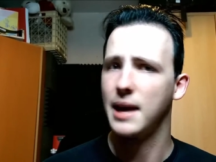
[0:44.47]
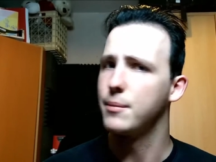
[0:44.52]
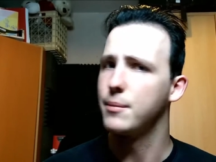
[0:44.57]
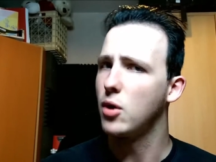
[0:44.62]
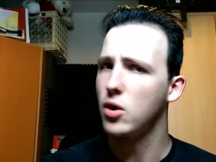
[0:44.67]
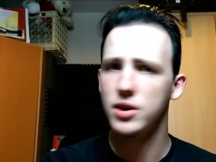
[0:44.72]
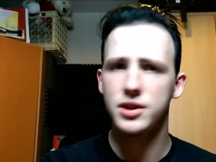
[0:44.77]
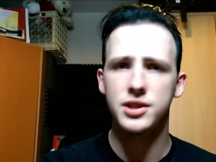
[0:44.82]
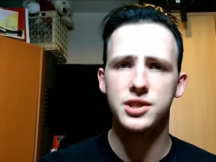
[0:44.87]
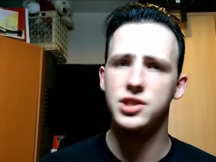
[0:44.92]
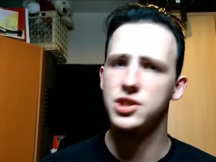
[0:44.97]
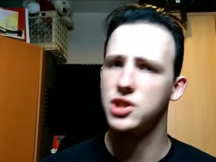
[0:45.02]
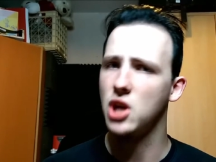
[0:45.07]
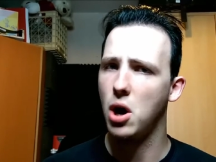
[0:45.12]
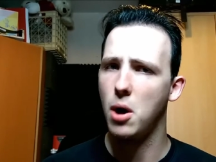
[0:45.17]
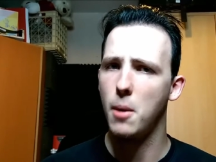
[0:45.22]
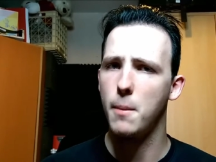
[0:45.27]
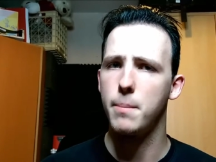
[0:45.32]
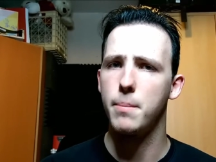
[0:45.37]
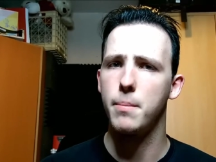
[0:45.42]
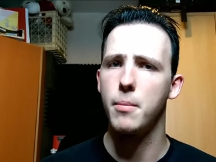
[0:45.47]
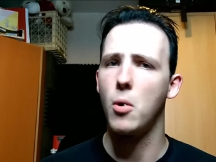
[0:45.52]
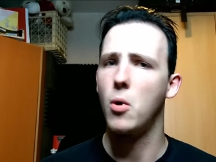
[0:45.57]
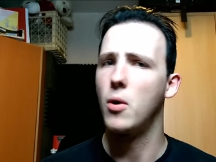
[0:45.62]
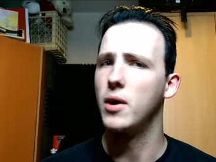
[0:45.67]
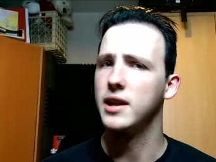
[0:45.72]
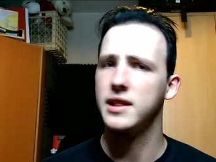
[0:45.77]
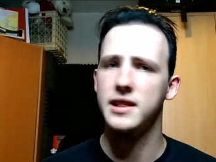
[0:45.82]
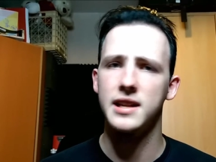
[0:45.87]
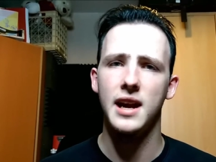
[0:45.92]
I'm not going to stop
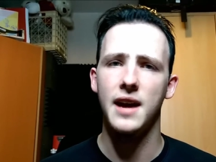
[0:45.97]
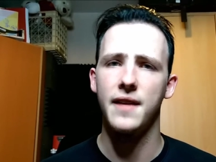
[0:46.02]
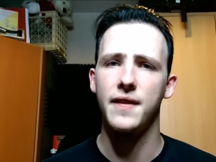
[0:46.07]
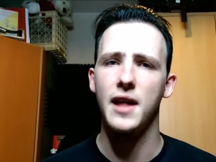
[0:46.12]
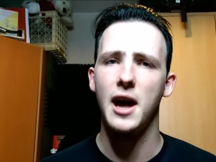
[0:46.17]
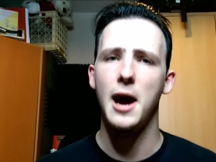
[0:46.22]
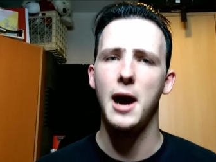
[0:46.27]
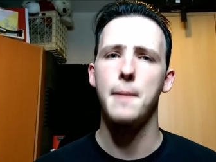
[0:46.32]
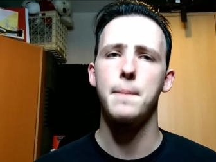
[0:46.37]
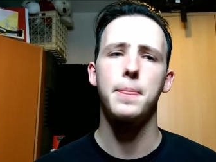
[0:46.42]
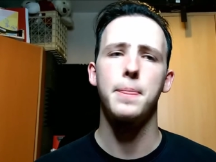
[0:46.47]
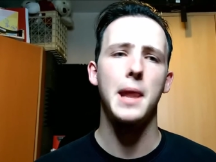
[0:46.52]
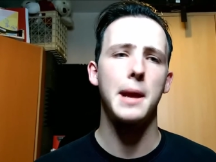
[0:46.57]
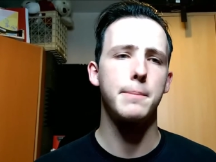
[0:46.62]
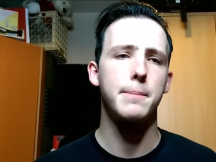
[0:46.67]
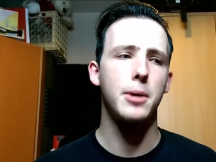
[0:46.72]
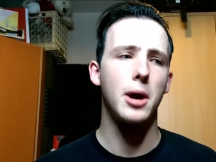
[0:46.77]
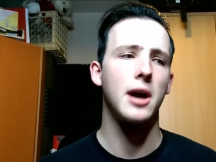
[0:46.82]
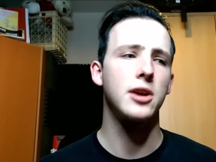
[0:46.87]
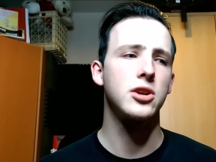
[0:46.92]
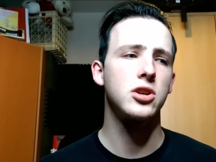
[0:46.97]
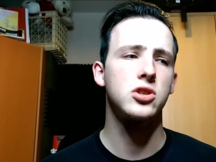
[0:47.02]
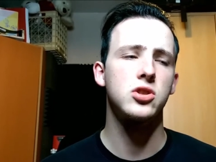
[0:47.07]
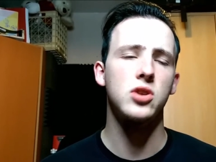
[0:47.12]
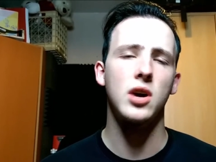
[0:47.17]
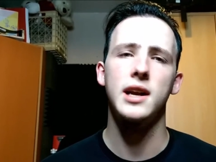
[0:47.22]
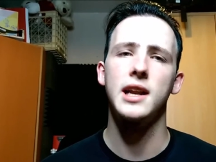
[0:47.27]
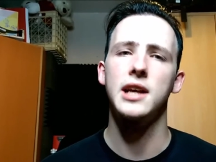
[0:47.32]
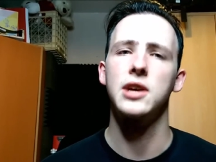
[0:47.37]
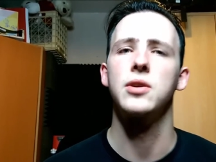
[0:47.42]
or anything like that, but I just
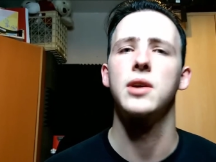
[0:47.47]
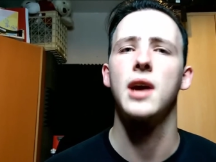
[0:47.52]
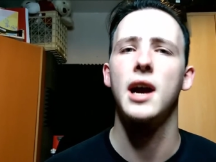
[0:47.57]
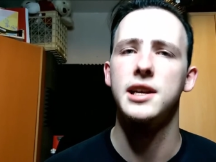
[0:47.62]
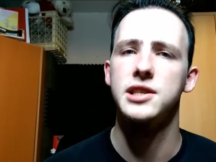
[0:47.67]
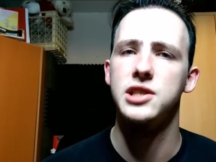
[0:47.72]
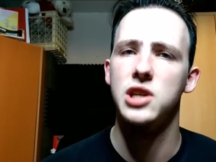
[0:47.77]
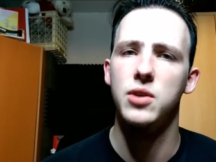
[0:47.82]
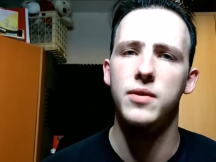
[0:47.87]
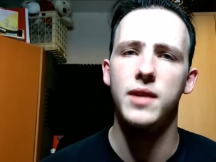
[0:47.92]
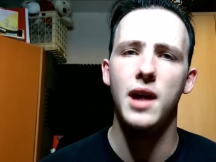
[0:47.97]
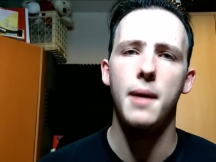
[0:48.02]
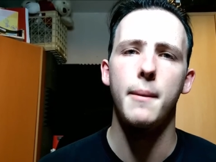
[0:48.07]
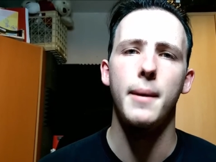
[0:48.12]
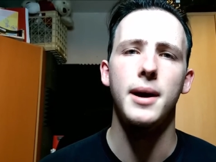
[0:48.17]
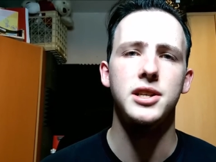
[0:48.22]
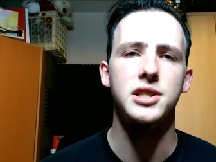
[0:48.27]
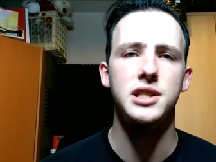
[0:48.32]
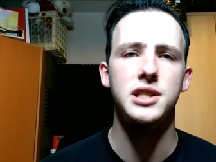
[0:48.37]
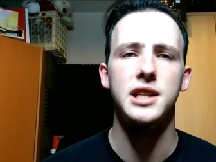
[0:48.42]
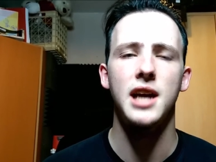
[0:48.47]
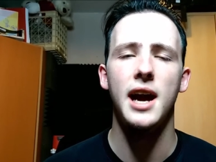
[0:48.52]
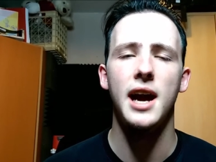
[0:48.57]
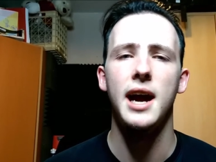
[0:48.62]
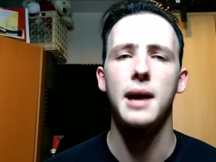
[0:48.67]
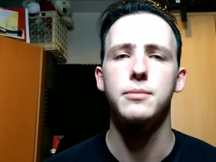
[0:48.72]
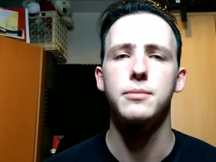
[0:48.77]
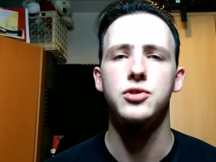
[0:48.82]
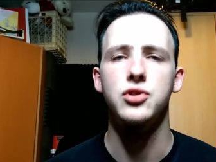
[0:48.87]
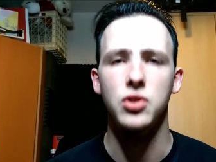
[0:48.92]
thought I'd let you guys know that I
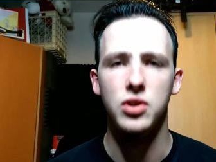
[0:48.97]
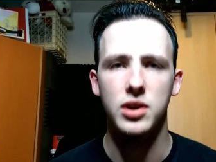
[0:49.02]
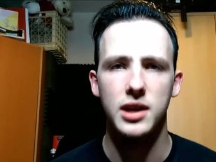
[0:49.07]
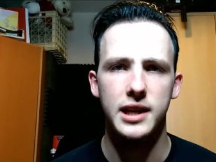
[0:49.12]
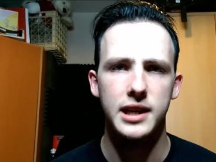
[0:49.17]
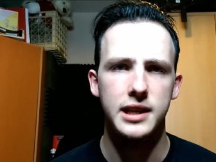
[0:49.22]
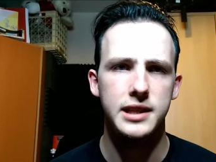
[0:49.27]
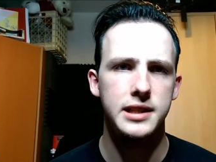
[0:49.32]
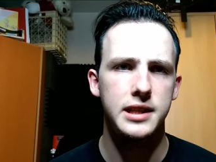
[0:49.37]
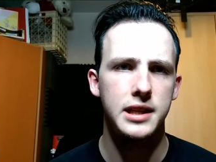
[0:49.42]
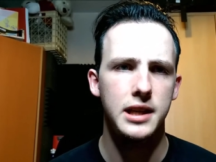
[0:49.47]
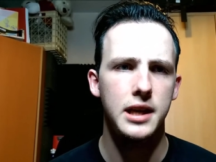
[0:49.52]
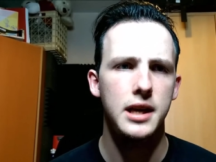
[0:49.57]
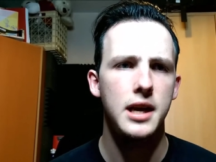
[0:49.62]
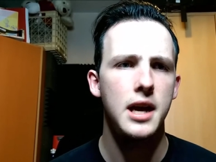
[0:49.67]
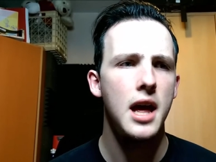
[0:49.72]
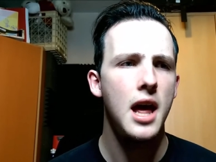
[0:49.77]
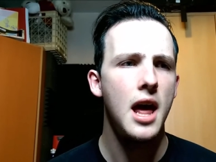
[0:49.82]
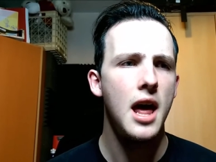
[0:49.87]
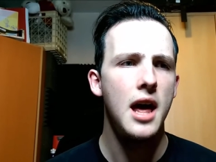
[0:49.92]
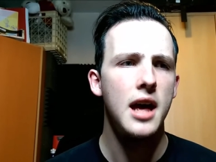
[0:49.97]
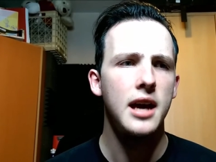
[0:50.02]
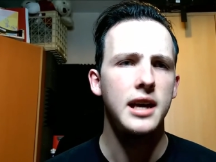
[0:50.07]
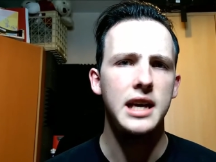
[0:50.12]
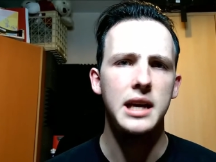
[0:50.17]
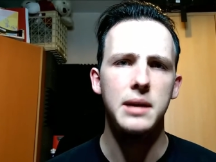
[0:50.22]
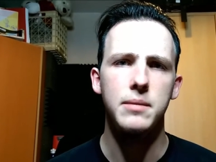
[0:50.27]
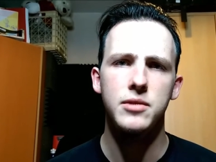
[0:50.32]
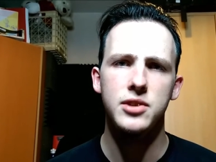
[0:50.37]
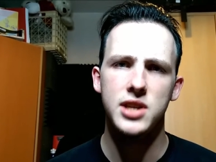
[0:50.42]
am struggling to
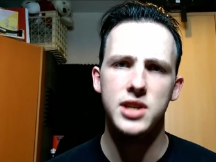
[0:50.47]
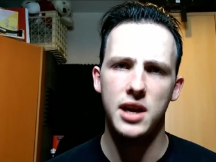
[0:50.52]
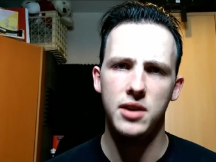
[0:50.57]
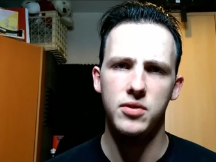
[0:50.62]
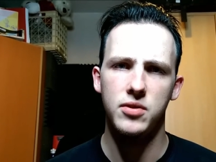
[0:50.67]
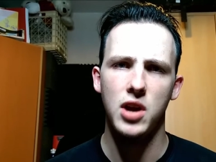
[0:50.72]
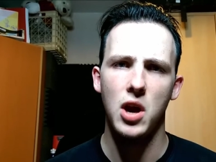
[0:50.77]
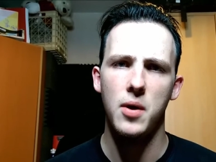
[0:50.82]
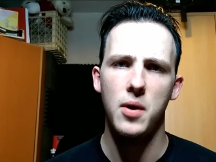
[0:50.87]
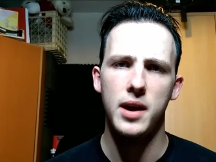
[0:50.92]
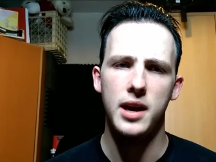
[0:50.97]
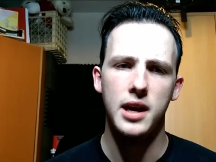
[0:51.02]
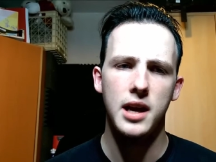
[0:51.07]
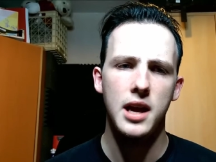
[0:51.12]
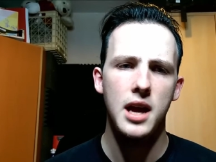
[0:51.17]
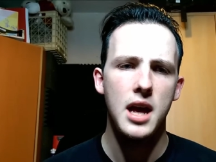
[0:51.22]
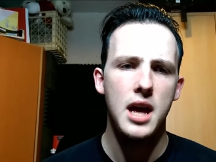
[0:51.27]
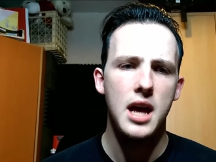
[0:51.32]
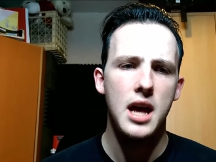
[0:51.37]
keep the channel going.